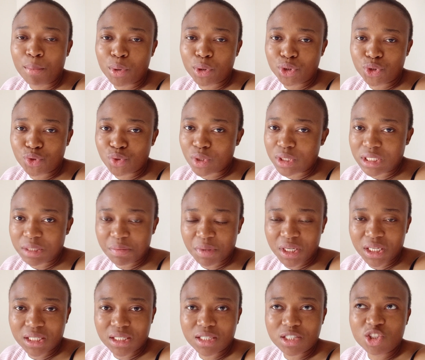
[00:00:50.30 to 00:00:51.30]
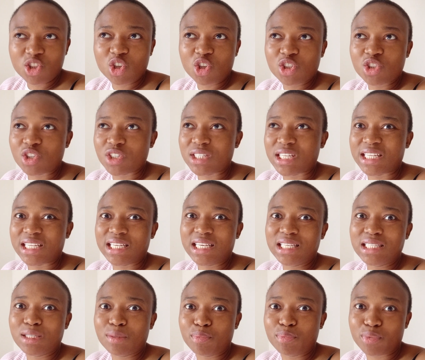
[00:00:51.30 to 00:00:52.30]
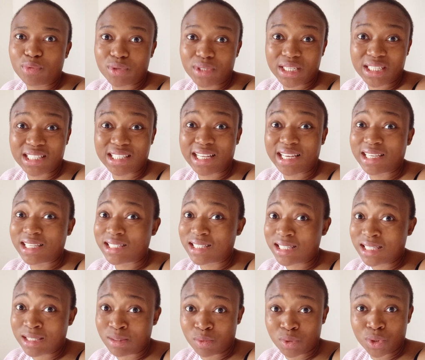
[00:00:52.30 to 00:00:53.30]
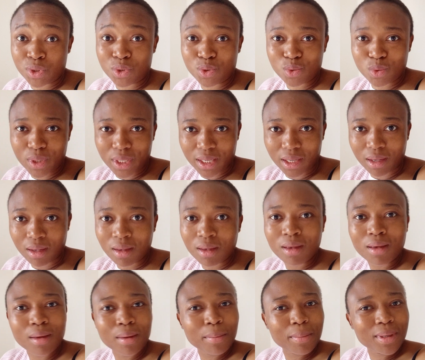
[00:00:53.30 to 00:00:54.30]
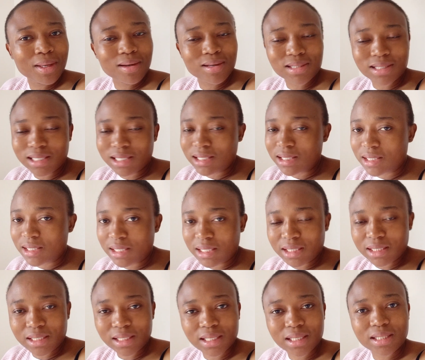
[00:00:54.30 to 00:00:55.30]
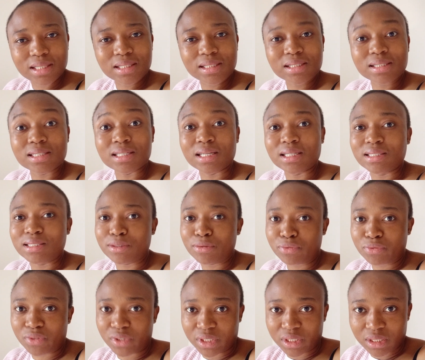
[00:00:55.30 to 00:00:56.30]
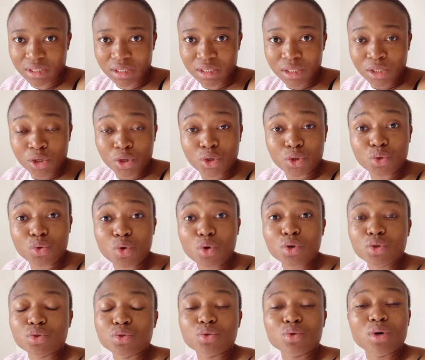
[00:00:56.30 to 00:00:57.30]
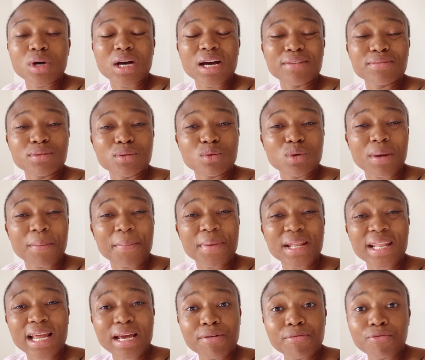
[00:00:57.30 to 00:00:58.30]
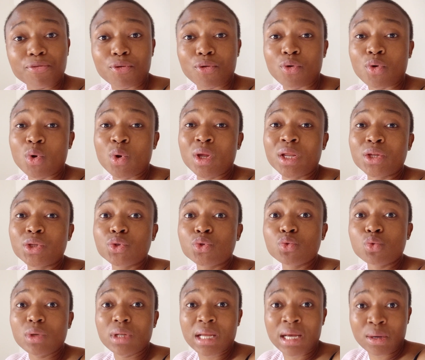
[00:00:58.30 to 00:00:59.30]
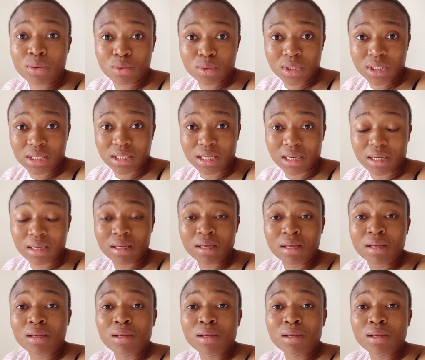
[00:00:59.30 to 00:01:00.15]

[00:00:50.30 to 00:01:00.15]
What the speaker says: But trust me, it is not just an easy process like it is with the UK, because Italy, their things are different. You also have to apply for Nulla Osta.